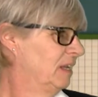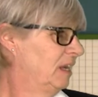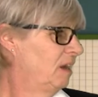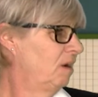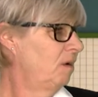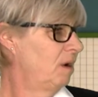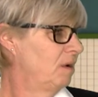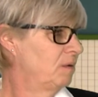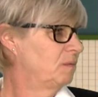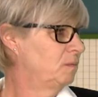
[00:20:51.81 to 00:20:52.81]
Here
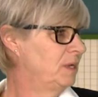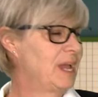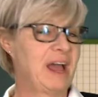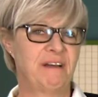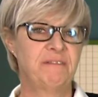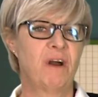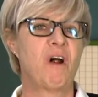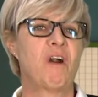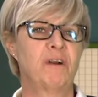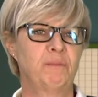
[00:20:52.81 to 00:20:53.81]
we have
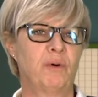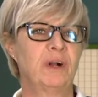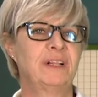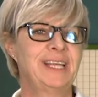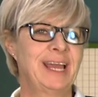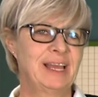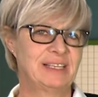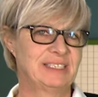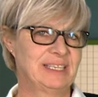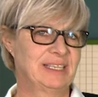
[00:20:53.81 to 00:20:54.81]
hard boiled
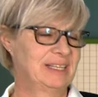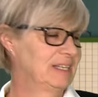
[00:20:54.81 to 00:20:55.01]
eggs.